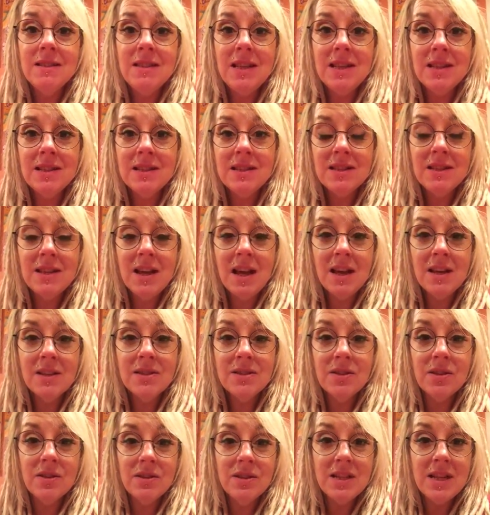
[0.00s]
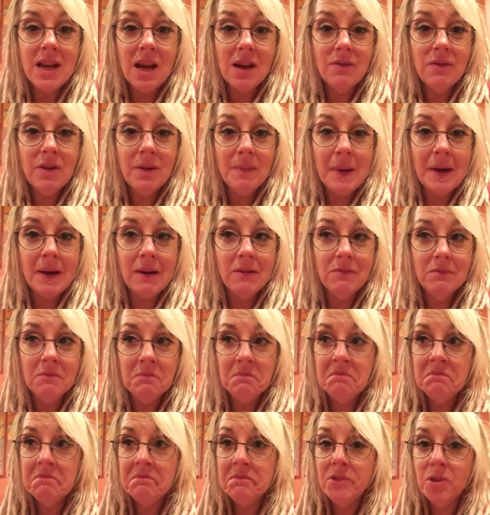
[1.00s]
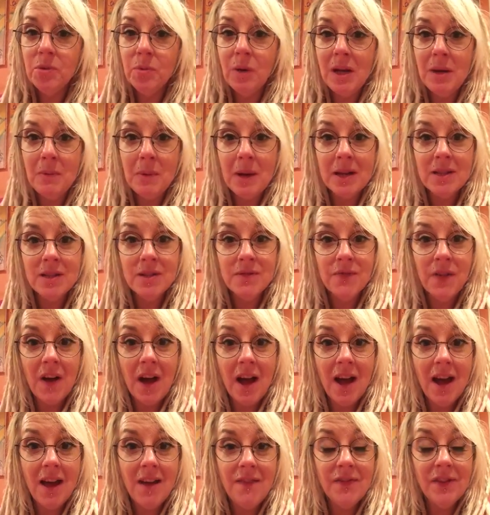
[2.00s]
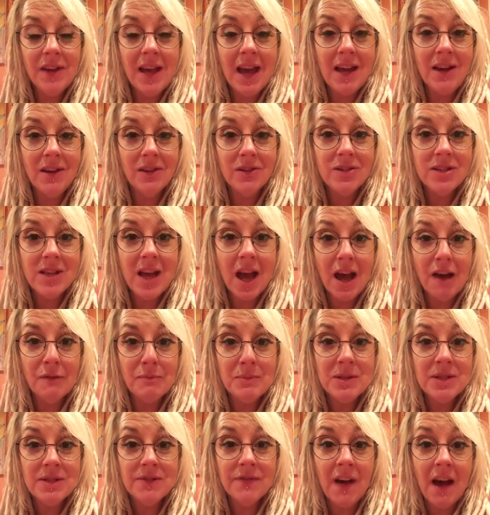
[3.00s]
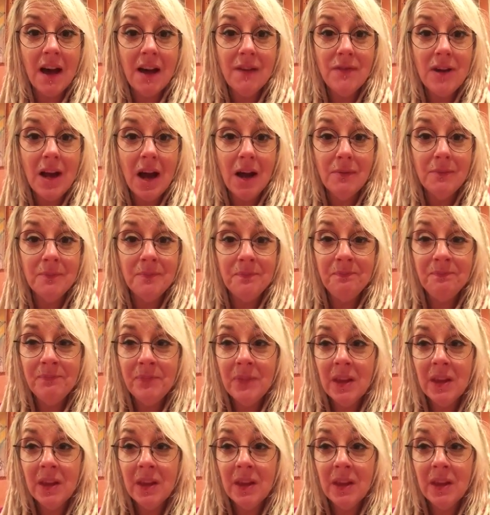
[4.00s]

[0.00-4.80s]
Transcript: It's sundown about 20 past 5, getting on to 5:30 now.